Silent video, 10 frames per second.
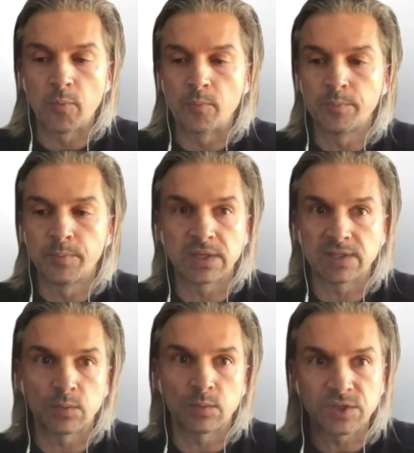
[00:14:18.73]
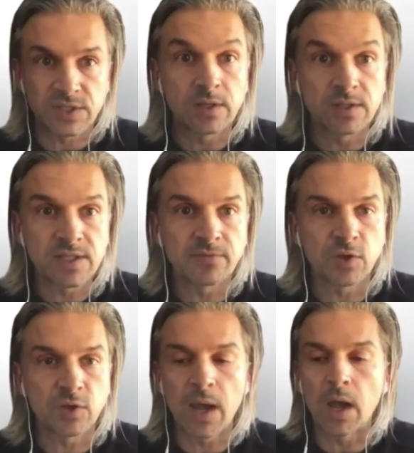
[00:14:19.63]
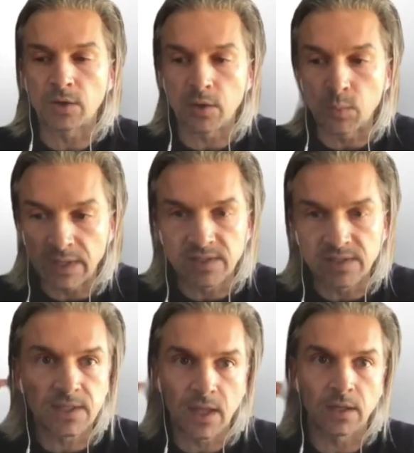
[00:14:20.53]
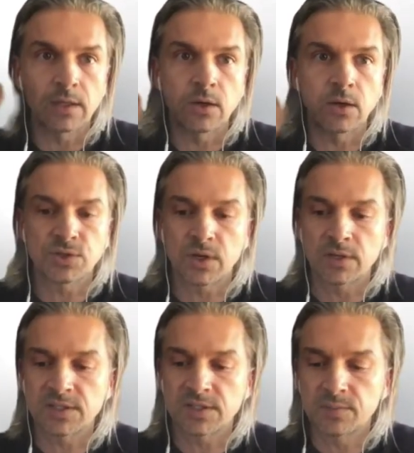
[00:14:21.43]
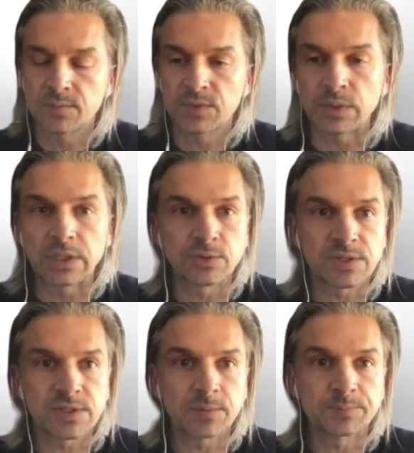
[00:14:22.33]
because it was just unsafe to go out, and we can see that in our charts. It's really interesting.